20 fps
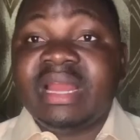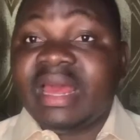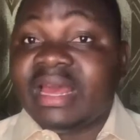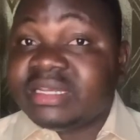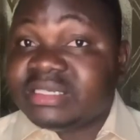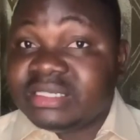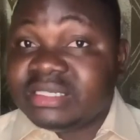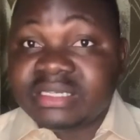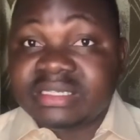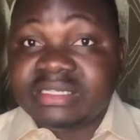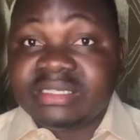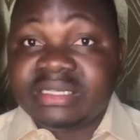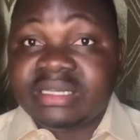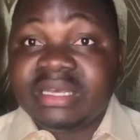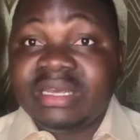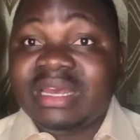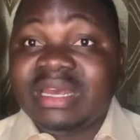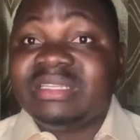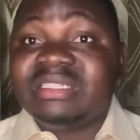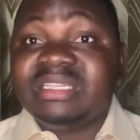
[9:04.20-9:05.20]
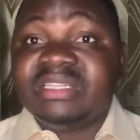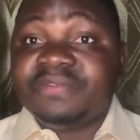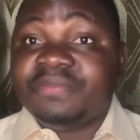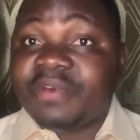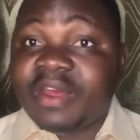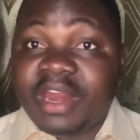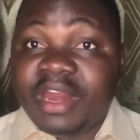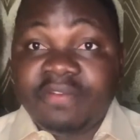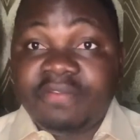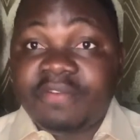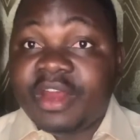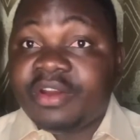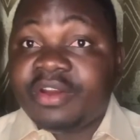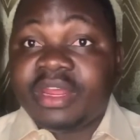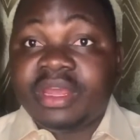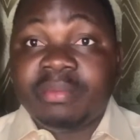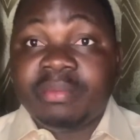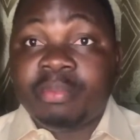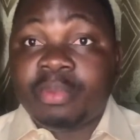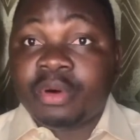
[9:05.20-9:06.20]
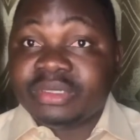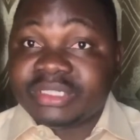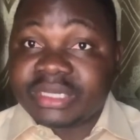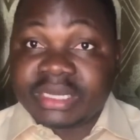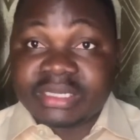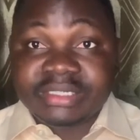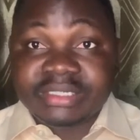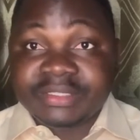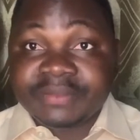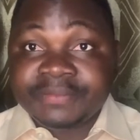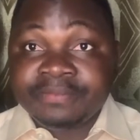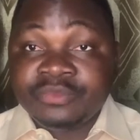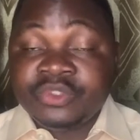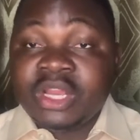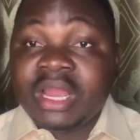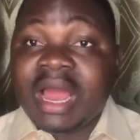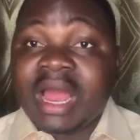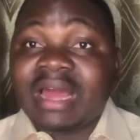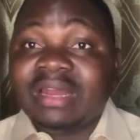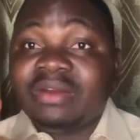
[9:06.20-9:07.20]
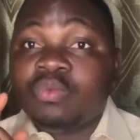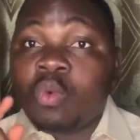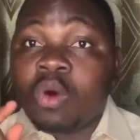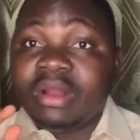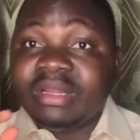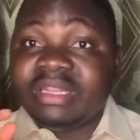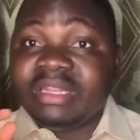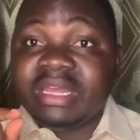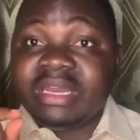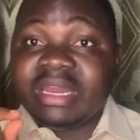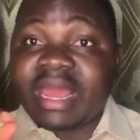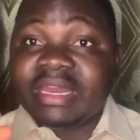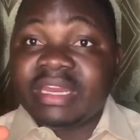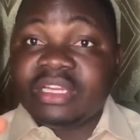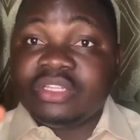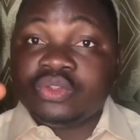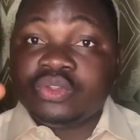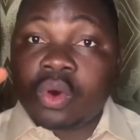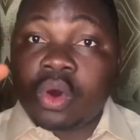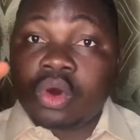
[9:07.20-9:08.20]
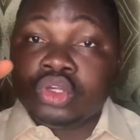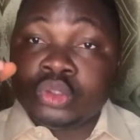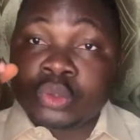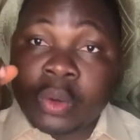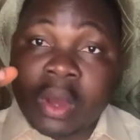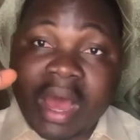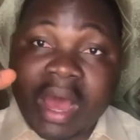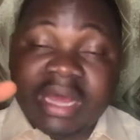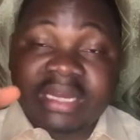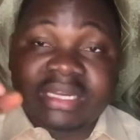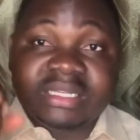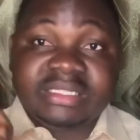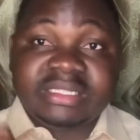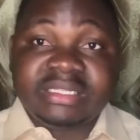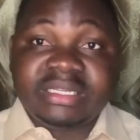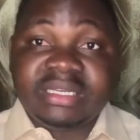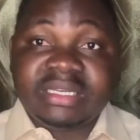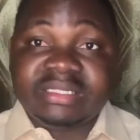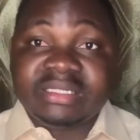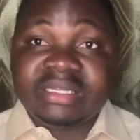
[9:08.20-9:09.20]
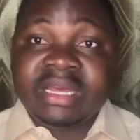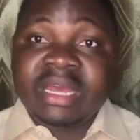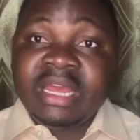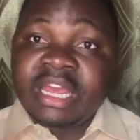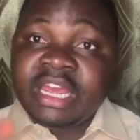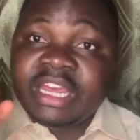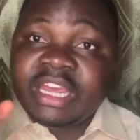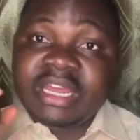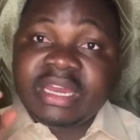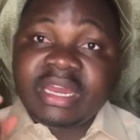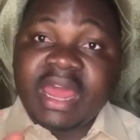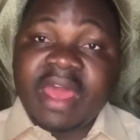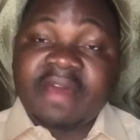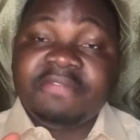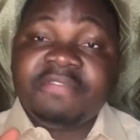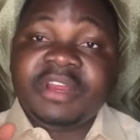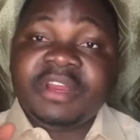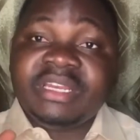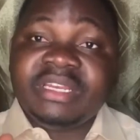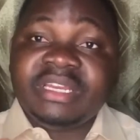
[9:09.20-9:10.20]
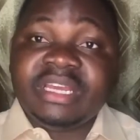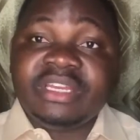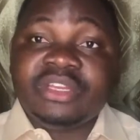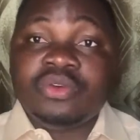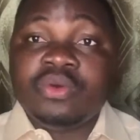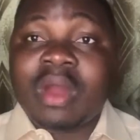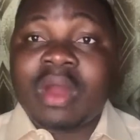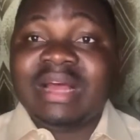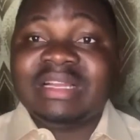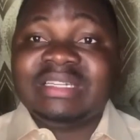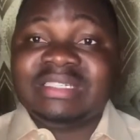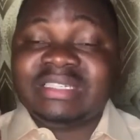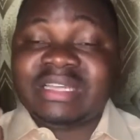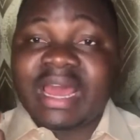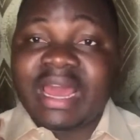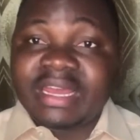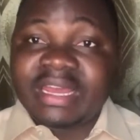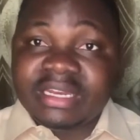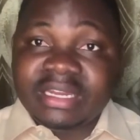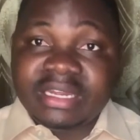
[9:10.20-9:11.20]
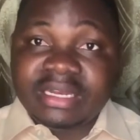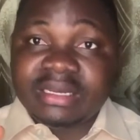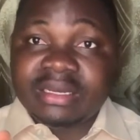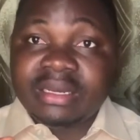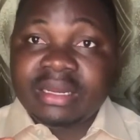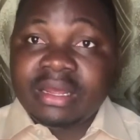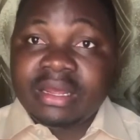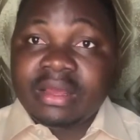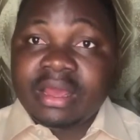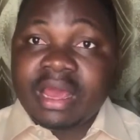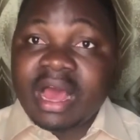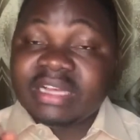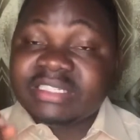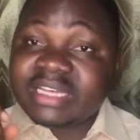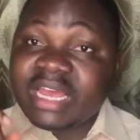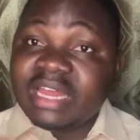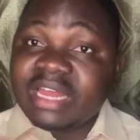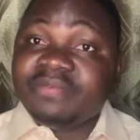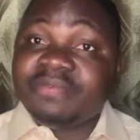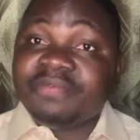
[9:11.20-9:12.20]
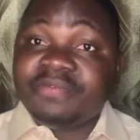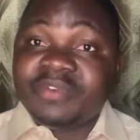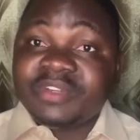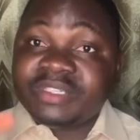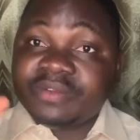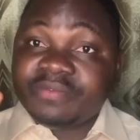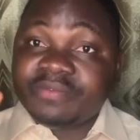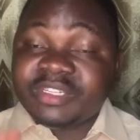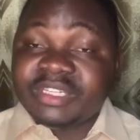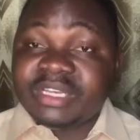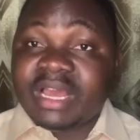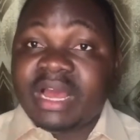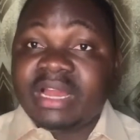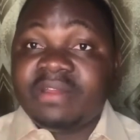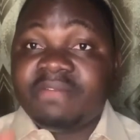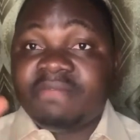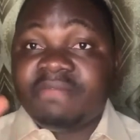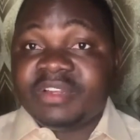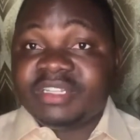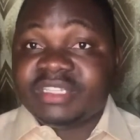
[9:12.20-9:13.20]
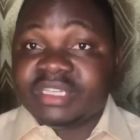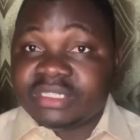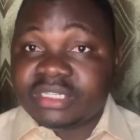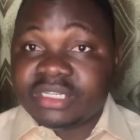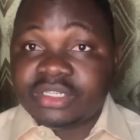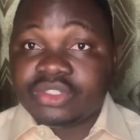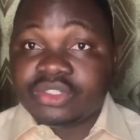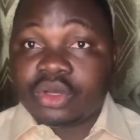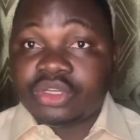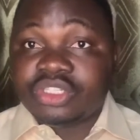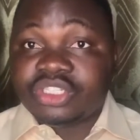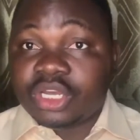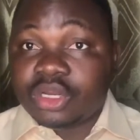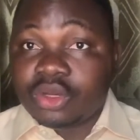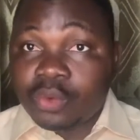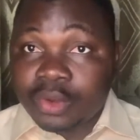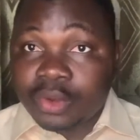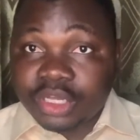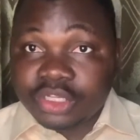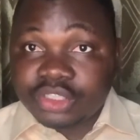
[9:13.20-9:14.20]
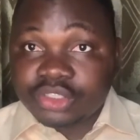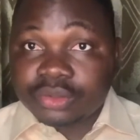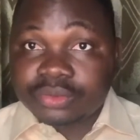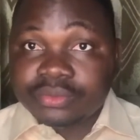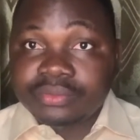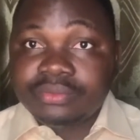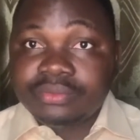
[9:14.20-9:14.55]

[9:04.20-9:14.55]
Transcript: exists. It is very, very important. And one thing I need to also add is this: in every deed you are signing, aside physically visiting such a location,